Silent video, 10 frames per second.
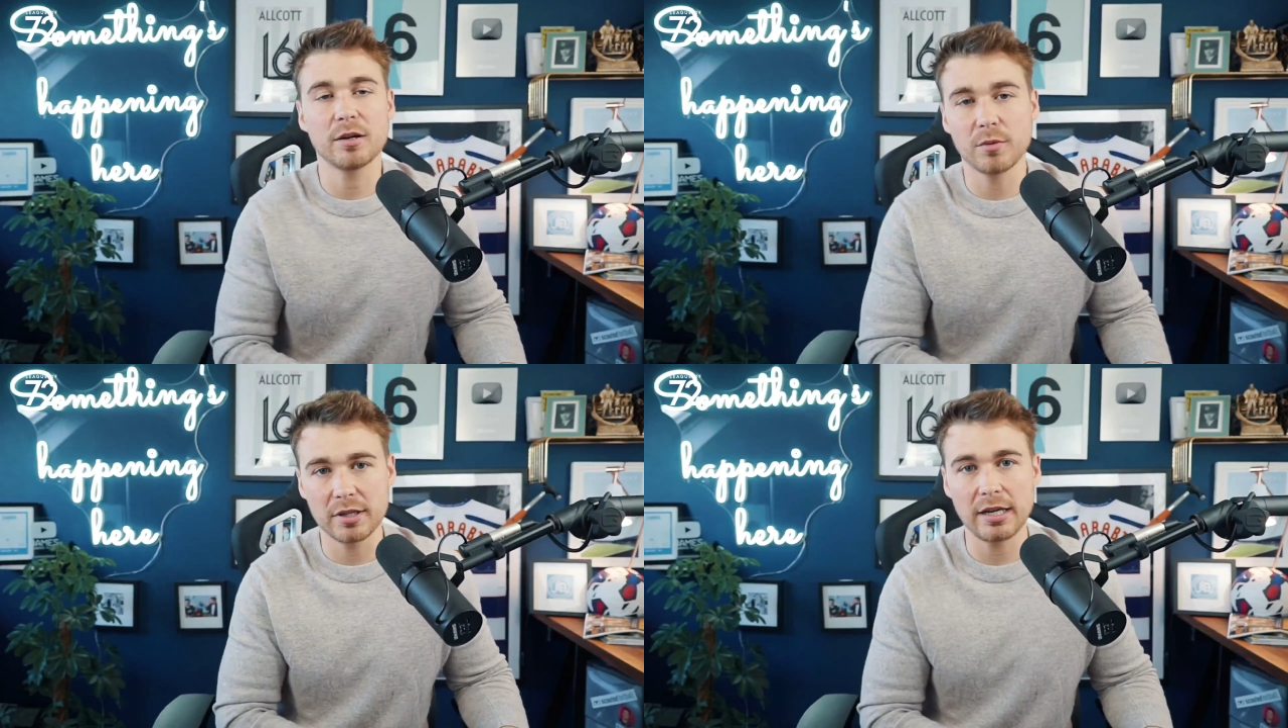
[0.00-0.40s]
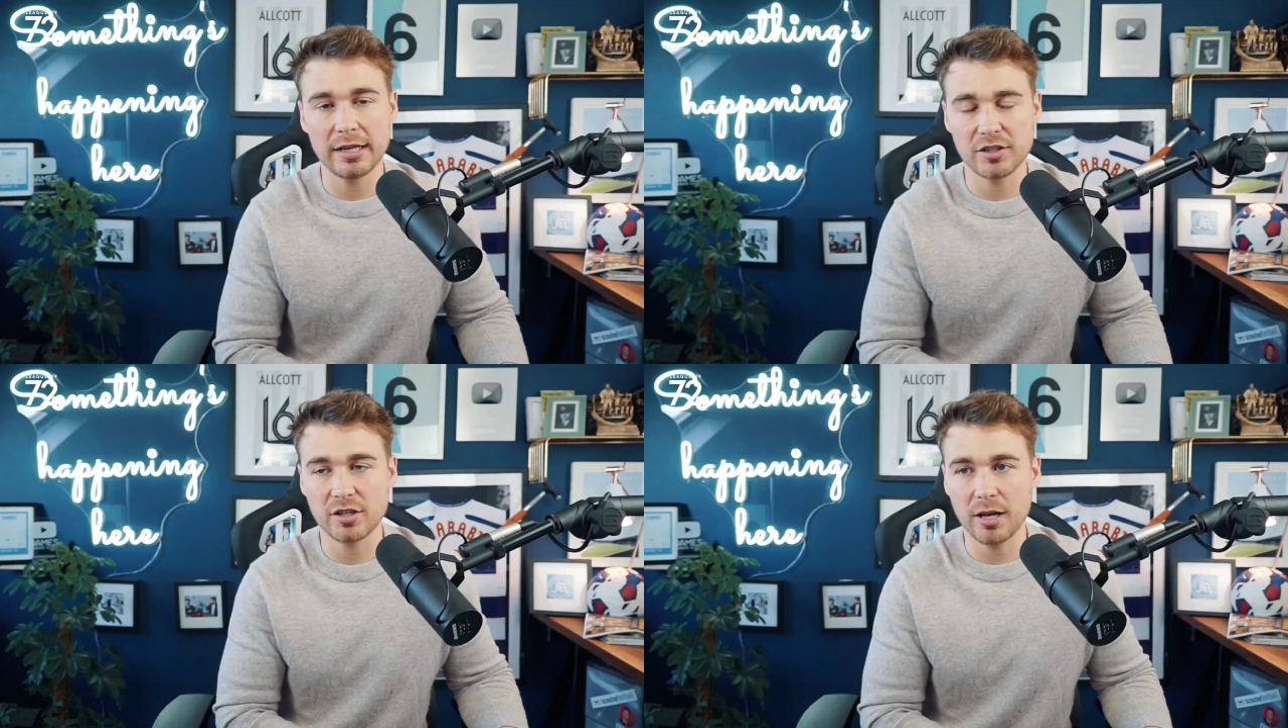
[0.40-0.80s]
with
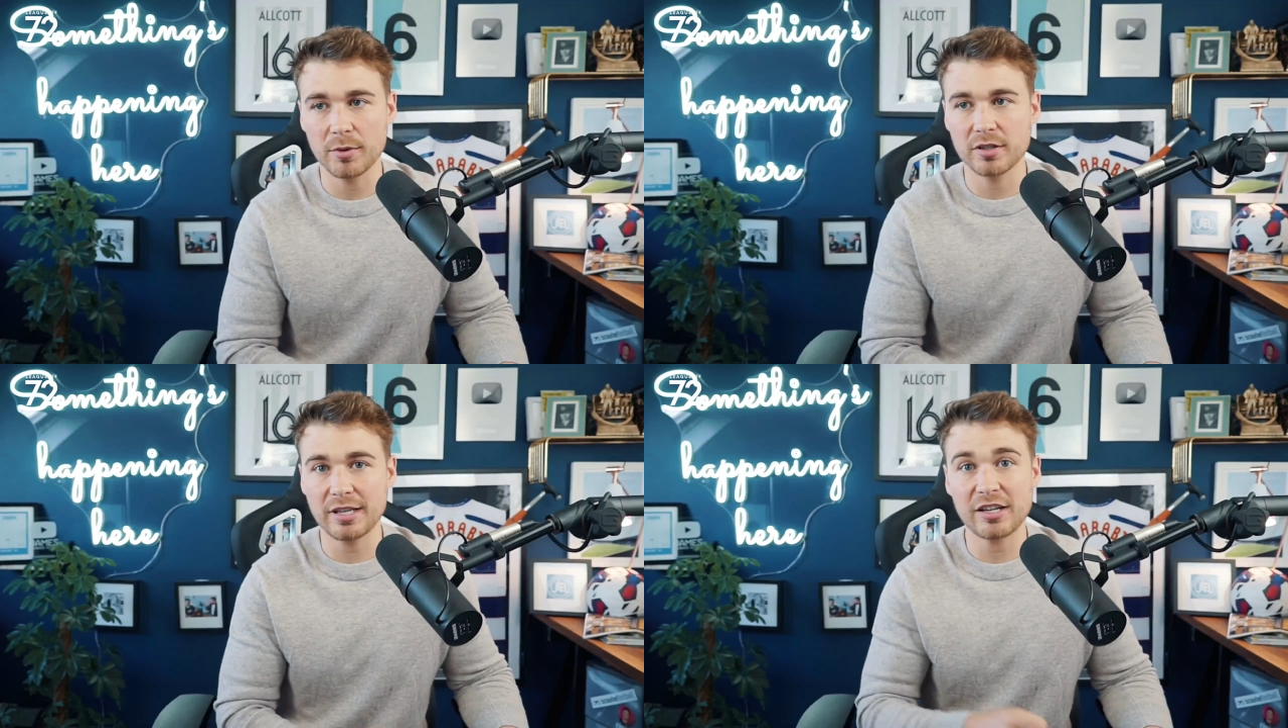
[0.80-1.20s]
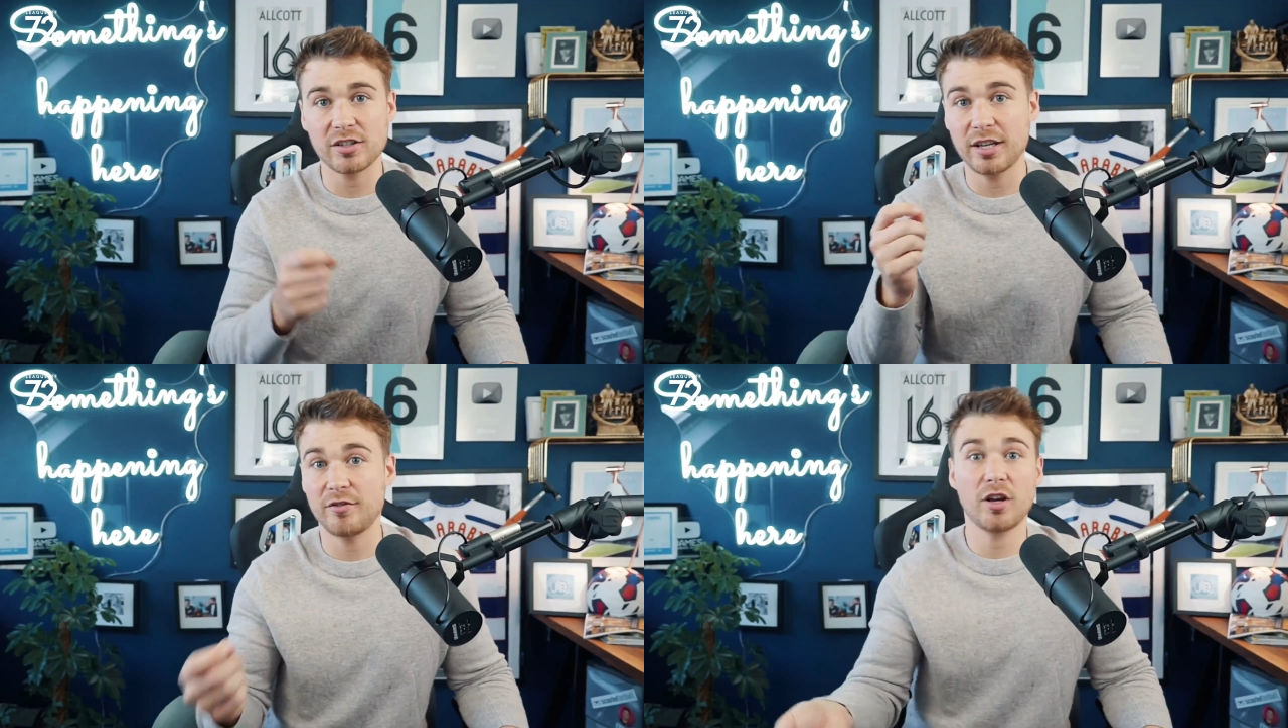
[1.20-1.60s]
Ilias Chair, because
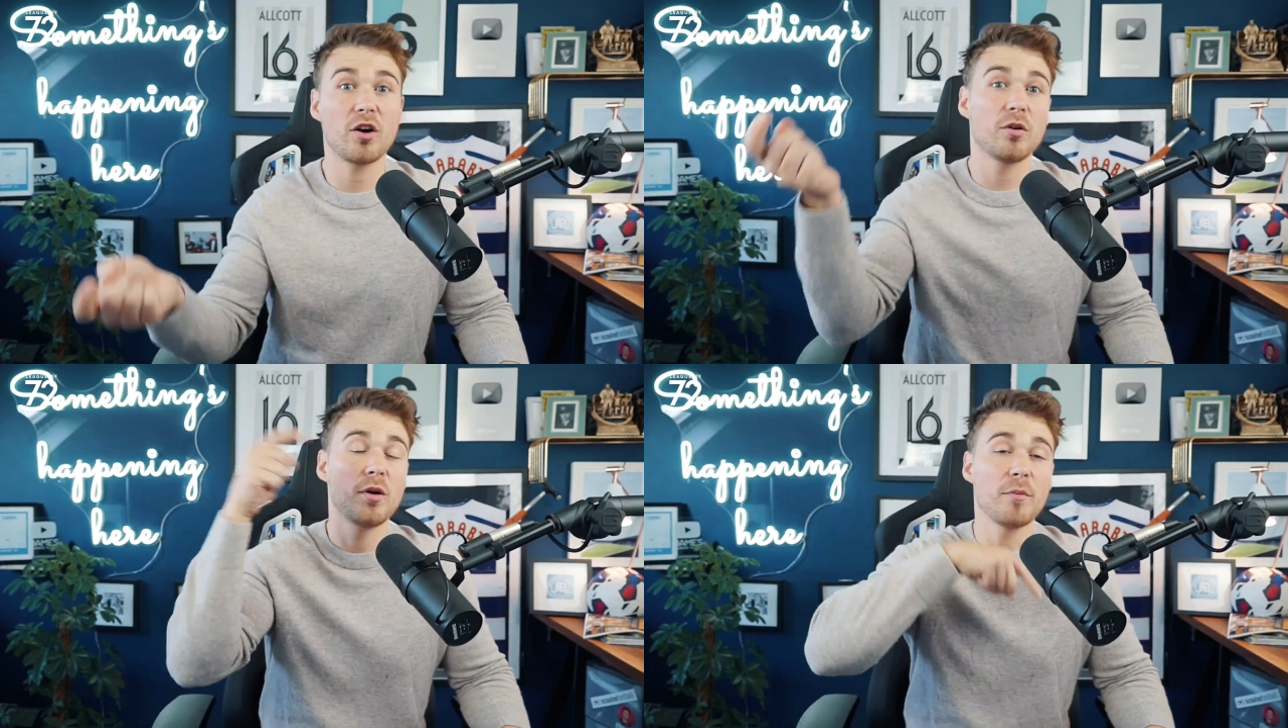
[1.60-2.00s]
actually if you go